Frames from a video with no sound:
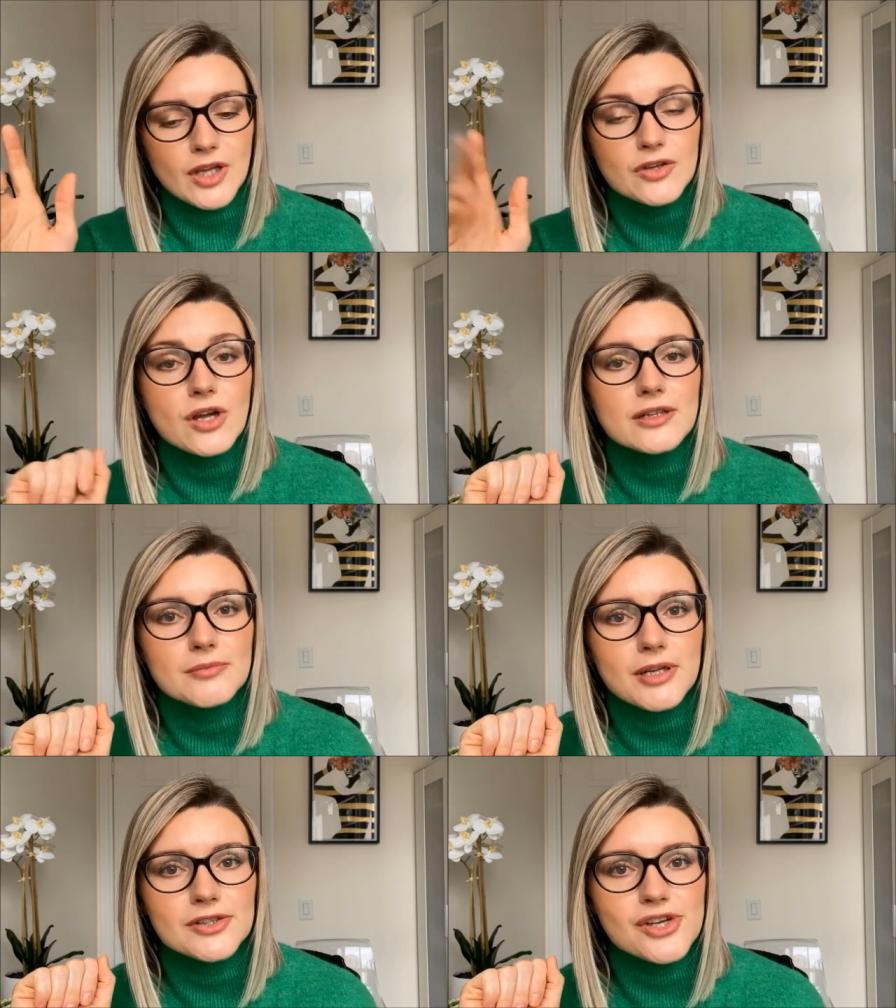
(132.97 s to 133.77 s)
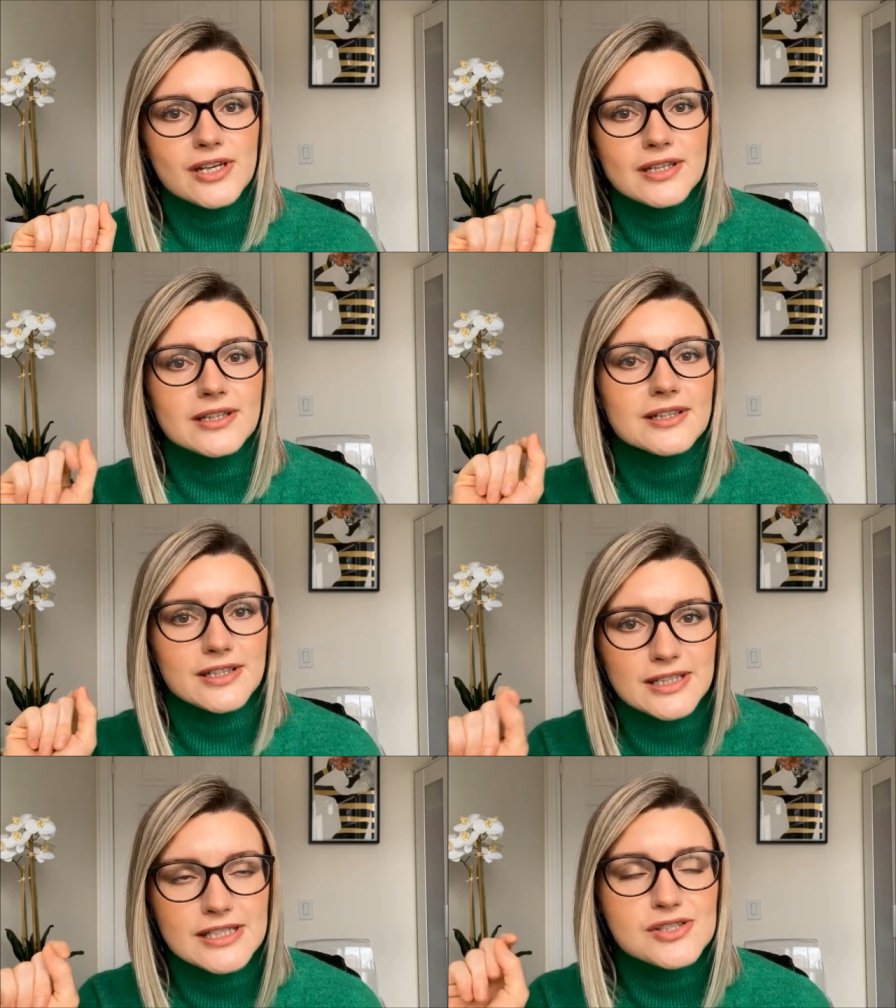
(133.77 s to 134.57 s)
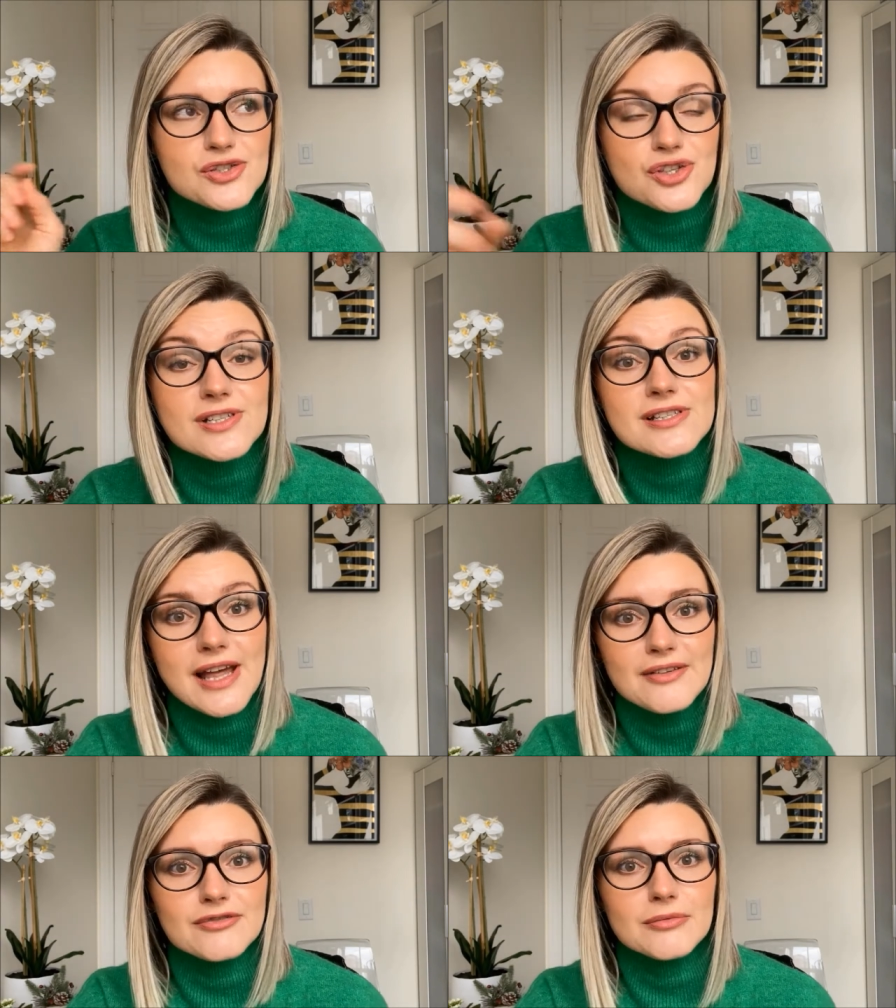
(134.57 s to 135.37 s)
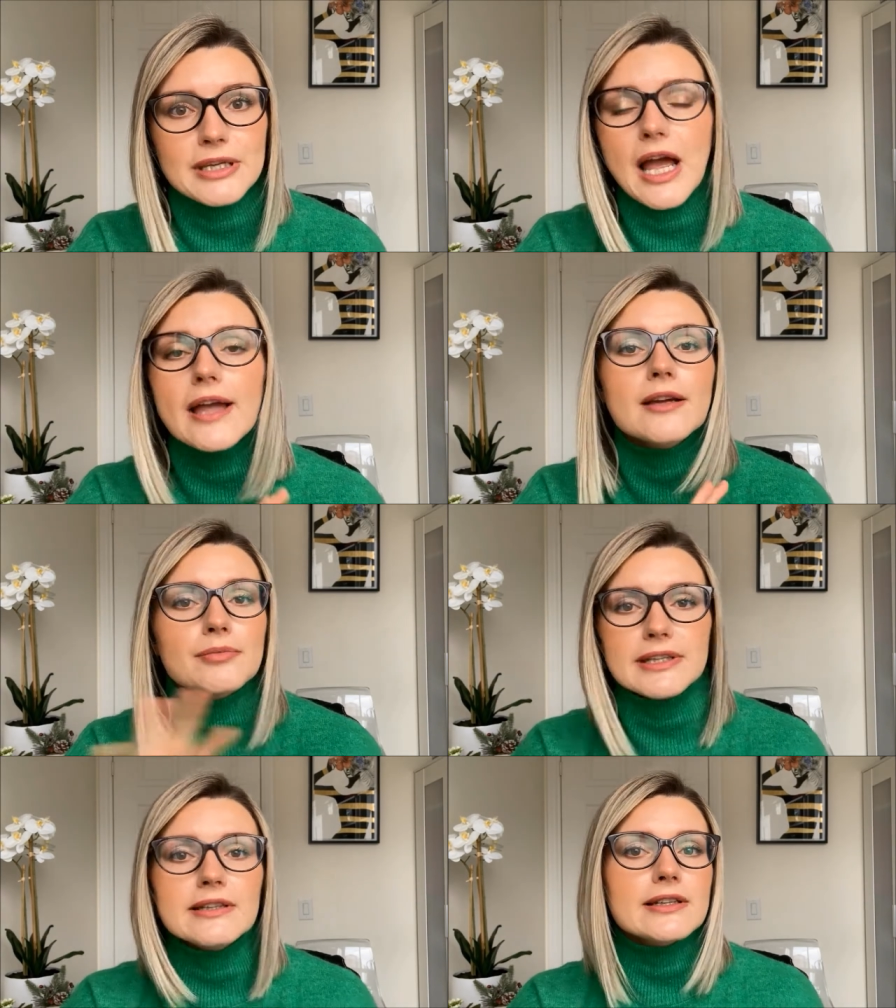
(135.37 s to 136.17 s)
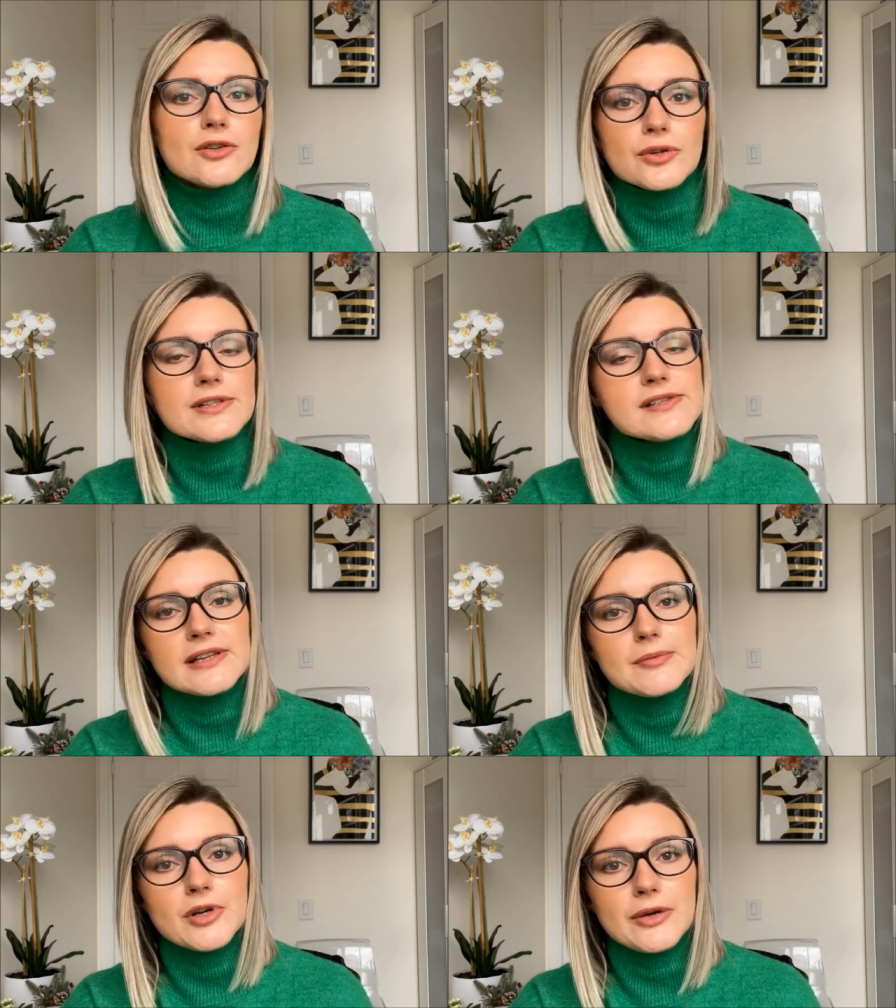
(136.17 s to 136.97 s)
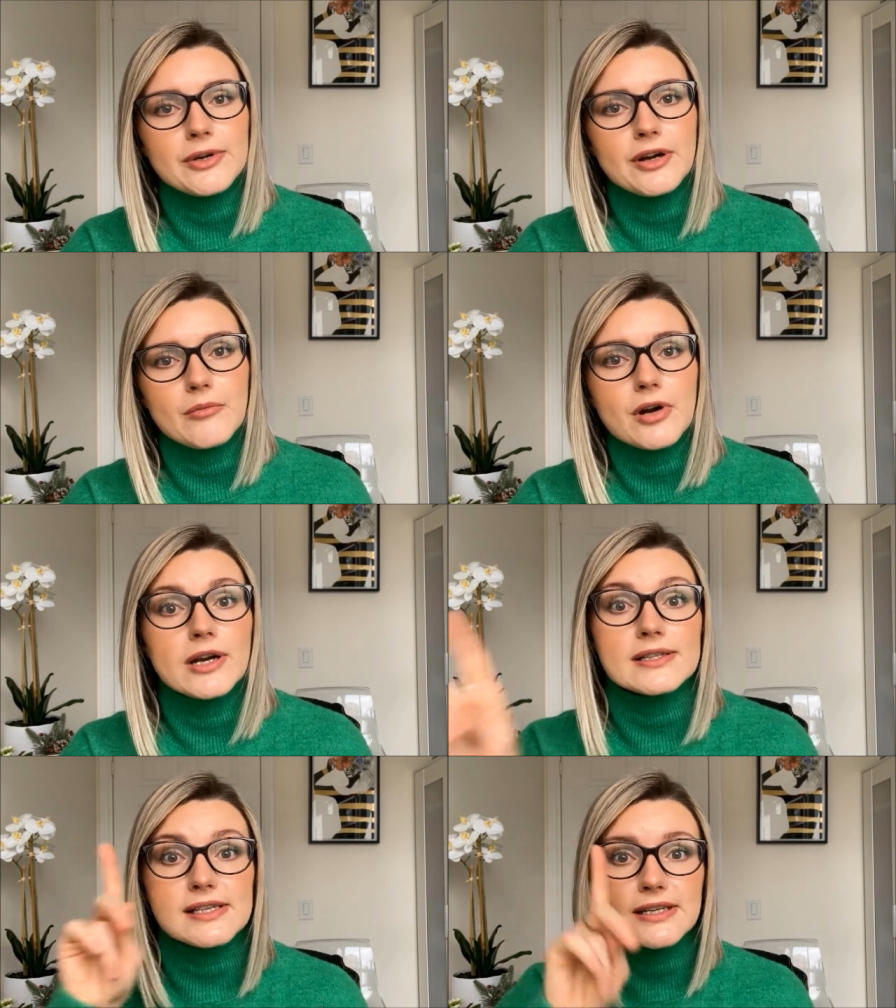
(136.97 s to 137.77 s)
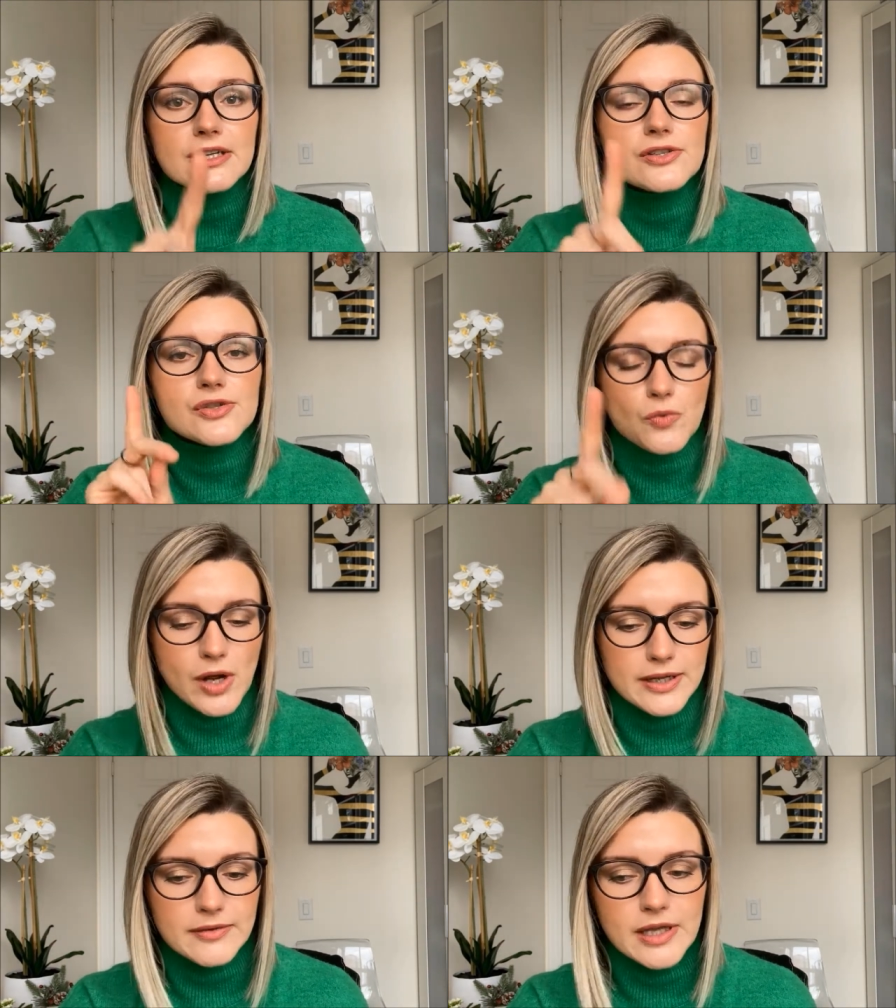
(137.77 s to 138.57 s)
Non-comedogenic is just that for me. I completely ignore this claim when I read on products, and here's why.